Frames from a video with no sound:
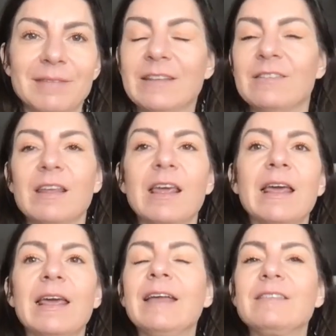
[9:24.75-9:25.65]
It's
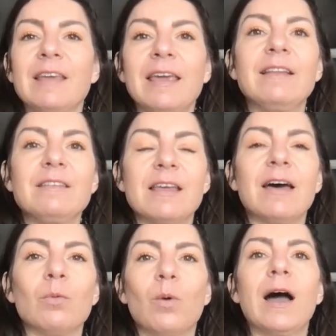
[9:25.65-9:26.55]
it's hands
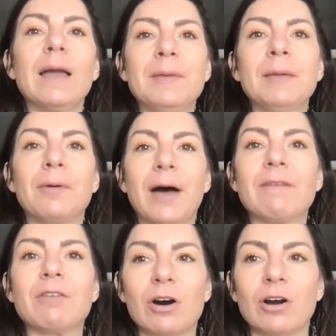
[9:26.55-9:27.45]
down why people
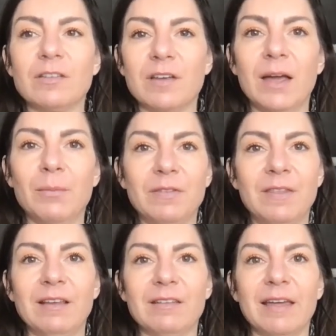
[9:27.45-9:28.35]
have a hard time with
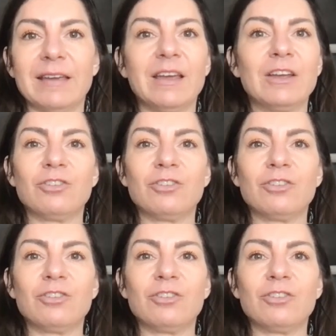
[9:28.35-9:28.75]
things like